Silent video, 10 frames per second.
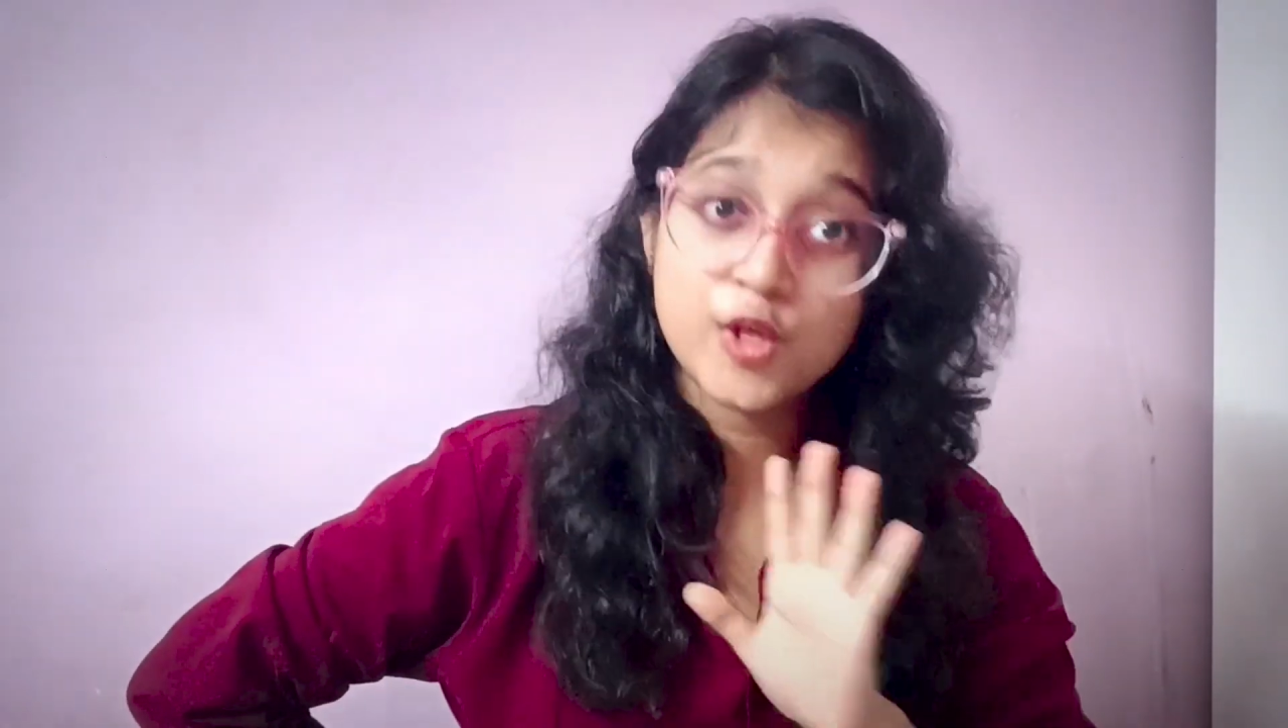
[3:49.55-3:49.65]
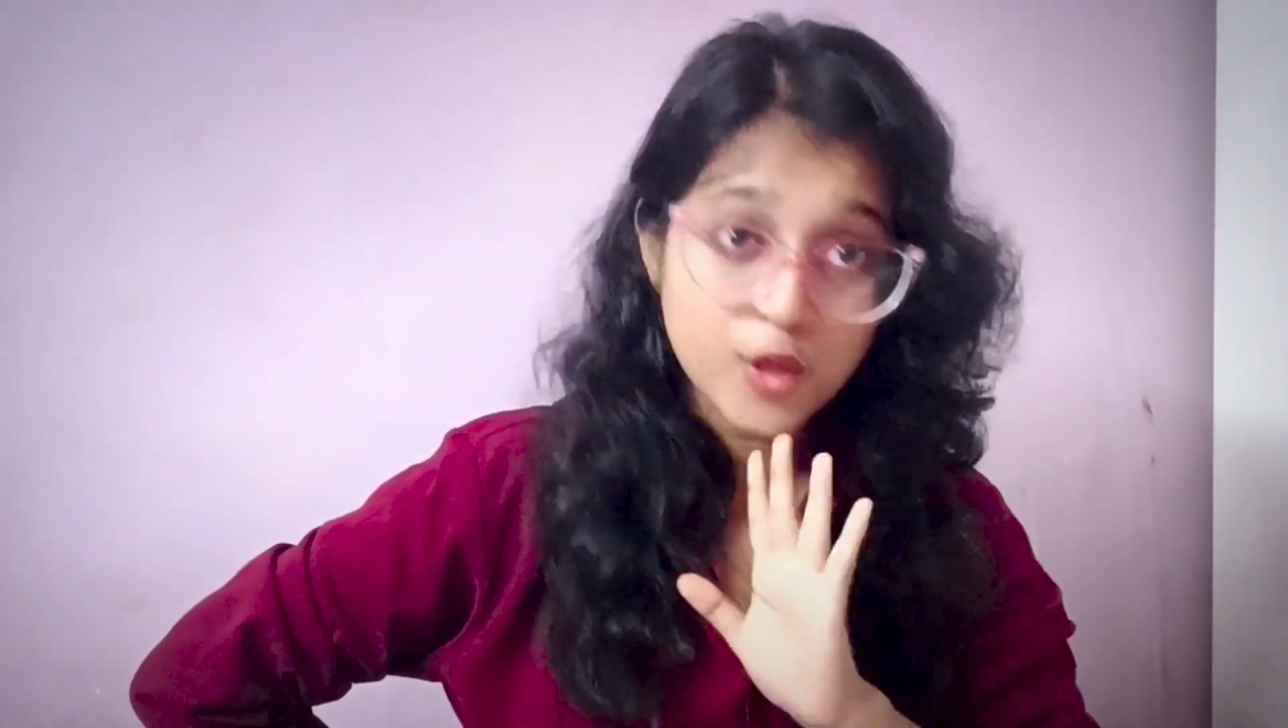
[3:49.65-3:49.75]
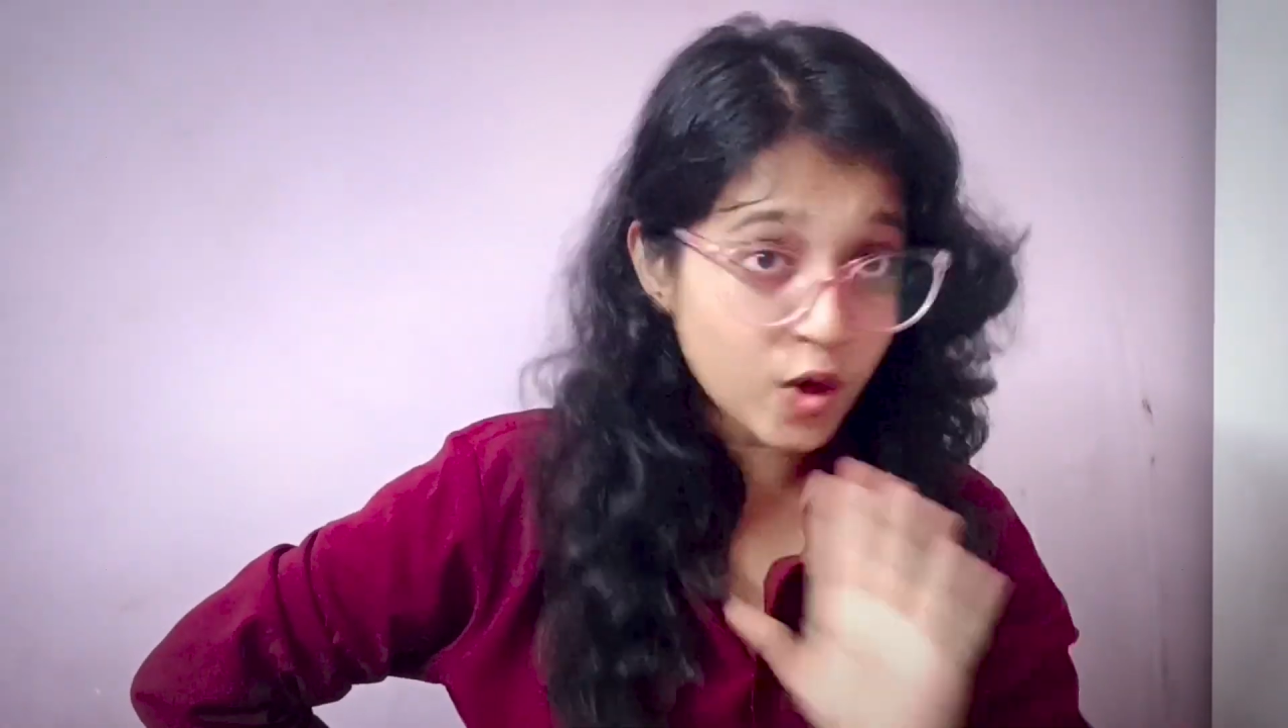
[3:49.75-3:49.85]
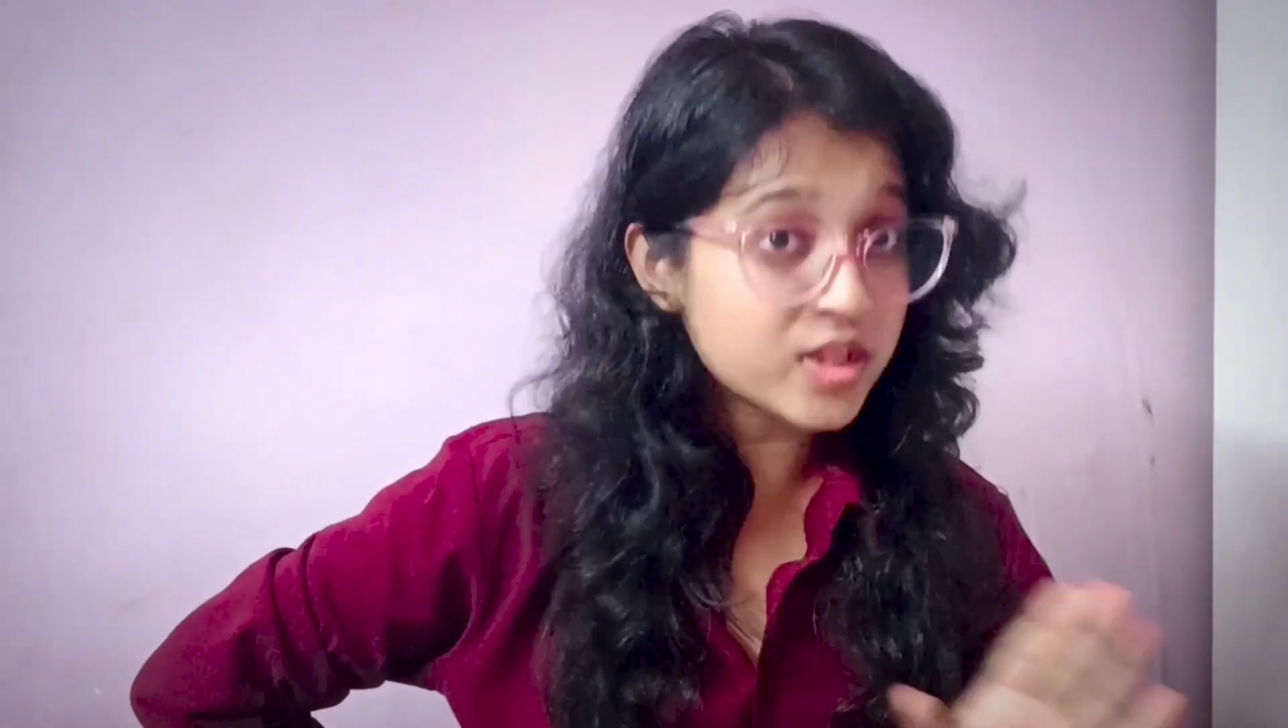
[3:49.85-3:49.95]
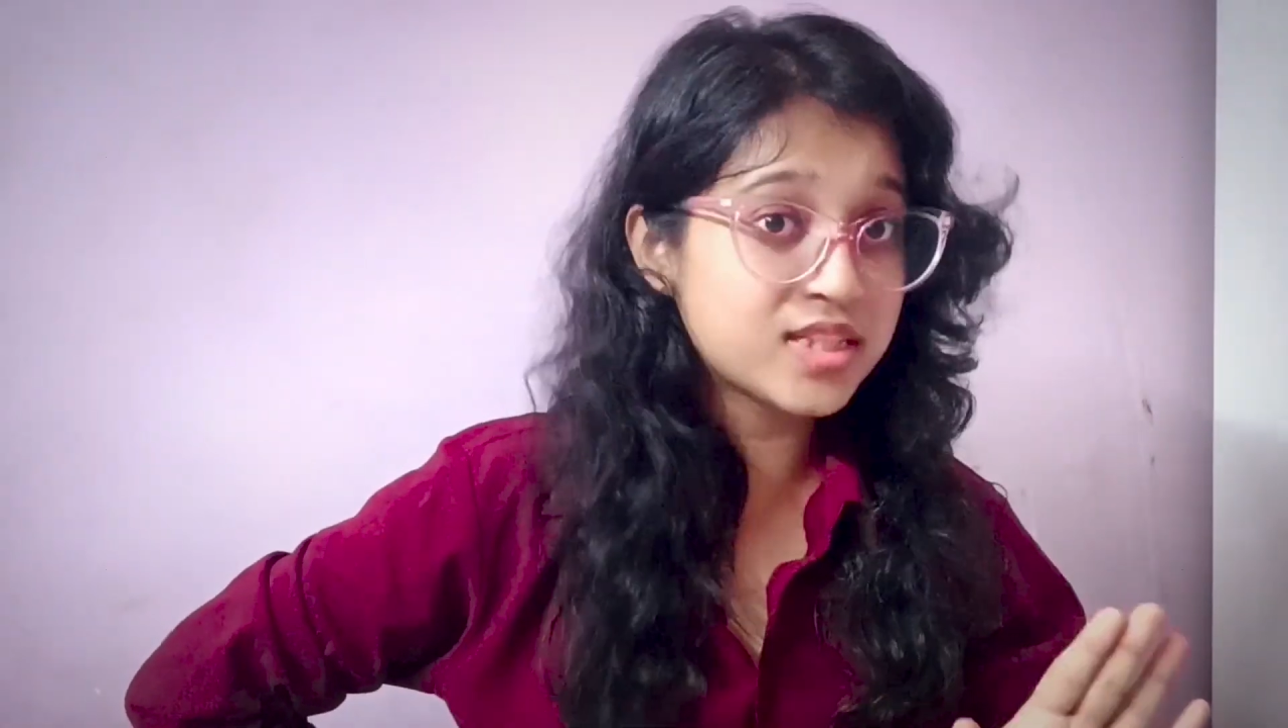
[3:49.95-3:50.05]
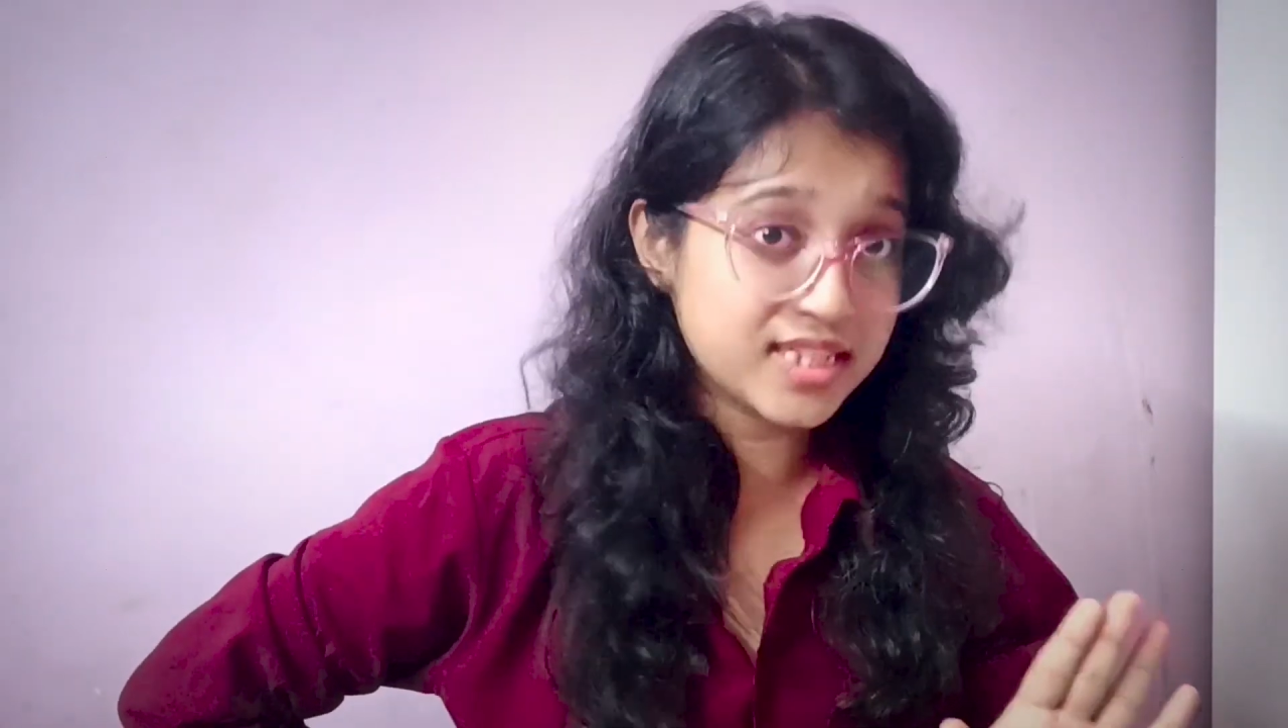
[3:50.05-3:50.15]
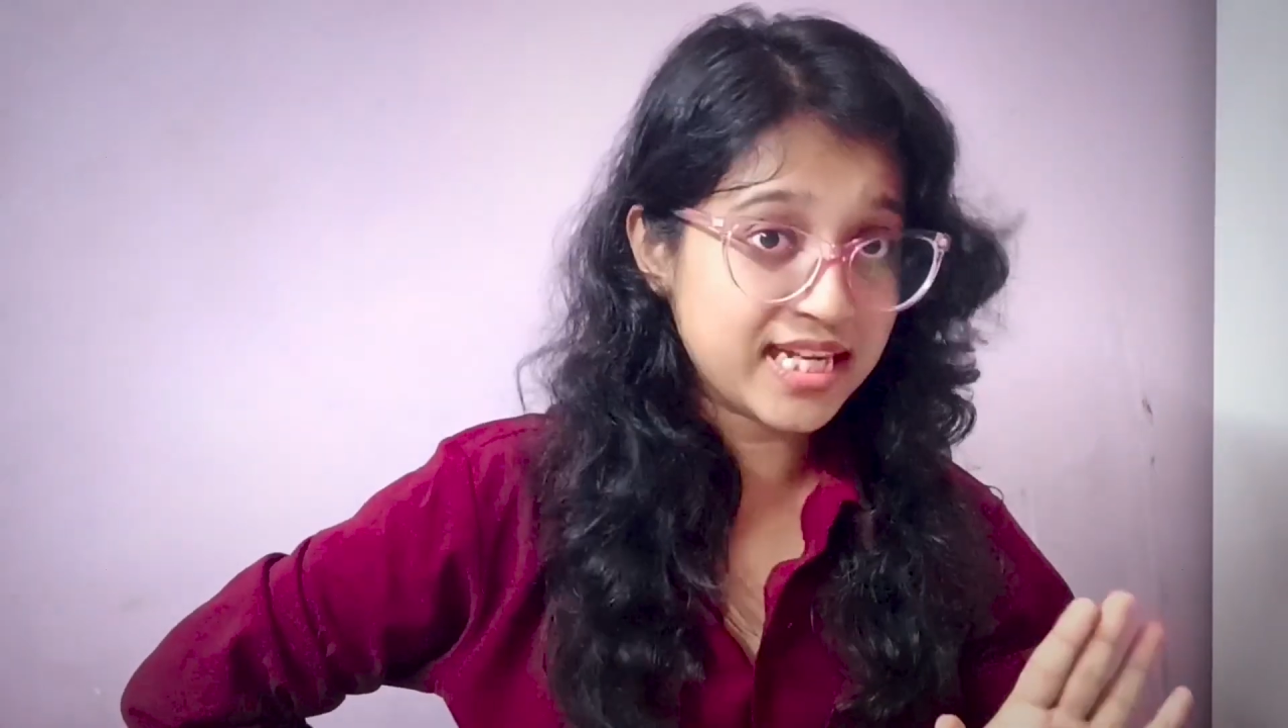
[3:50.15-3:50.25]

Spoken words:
not the